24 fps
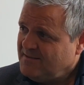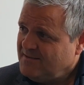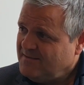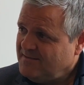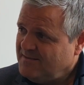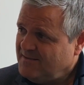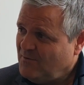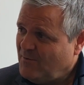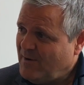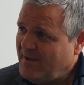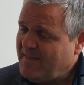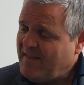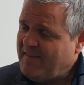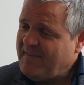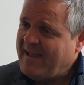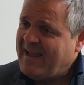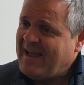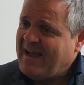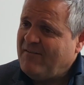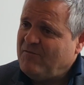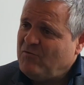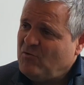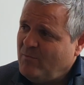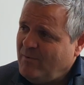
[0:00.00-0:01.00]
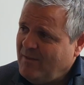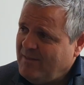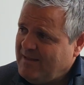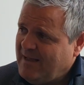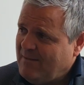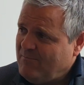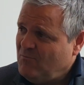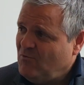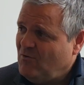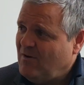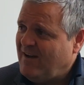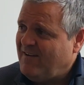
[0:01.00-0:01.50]
the way that they have to build
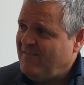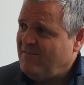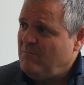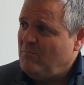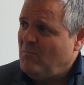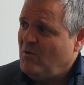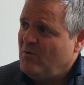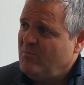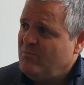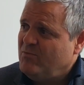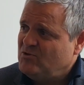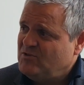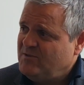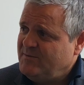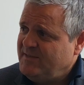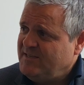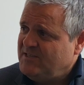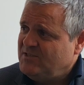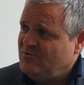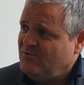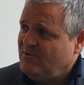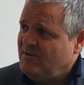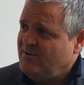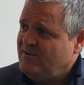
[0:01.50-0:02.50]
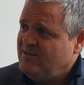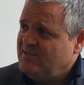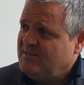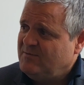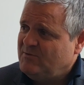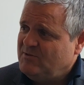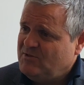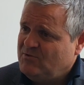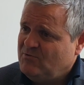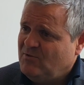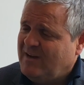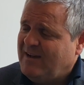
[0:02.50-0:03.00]
up to have more possibilities to increase the
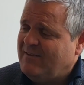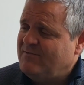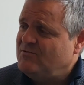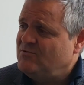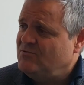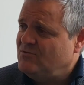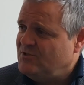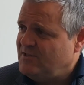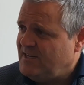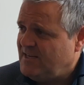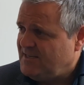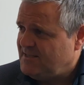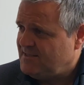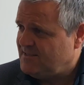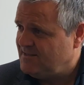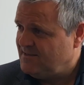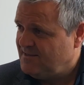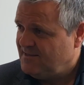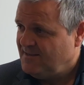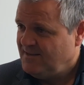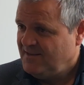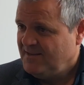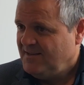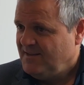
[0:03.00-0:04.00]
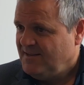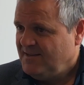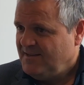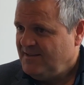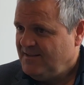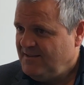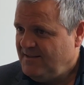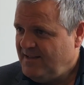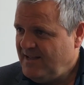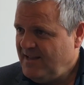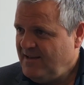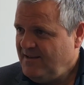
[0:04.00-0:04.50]
ways to have success.
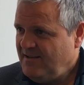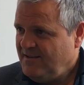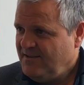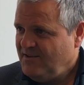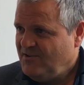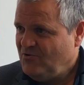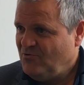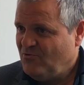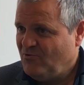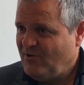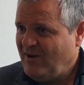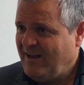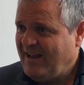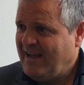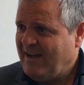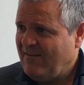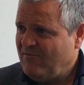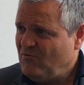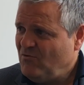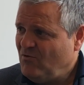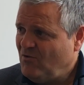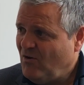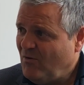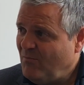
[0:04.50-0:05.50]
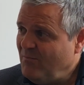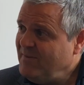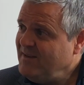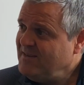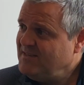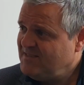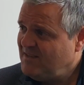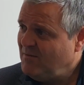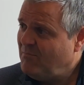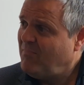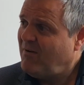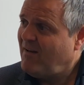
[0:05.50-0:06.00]
Then you really have to
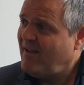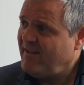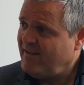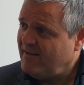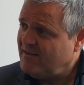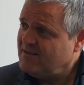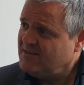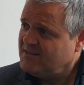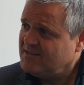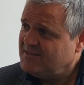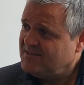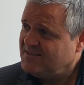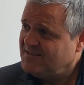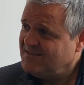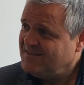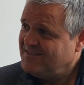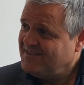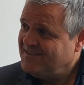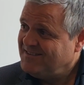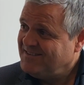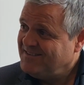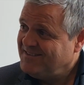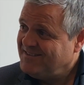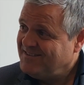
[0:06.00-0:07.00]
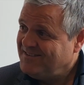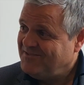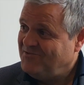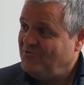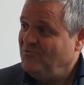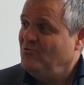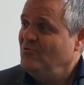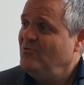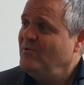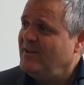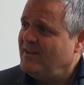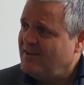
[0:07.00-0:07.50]
convince the players
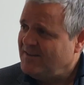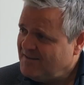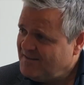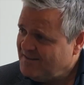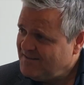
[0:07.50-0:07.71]
to do it.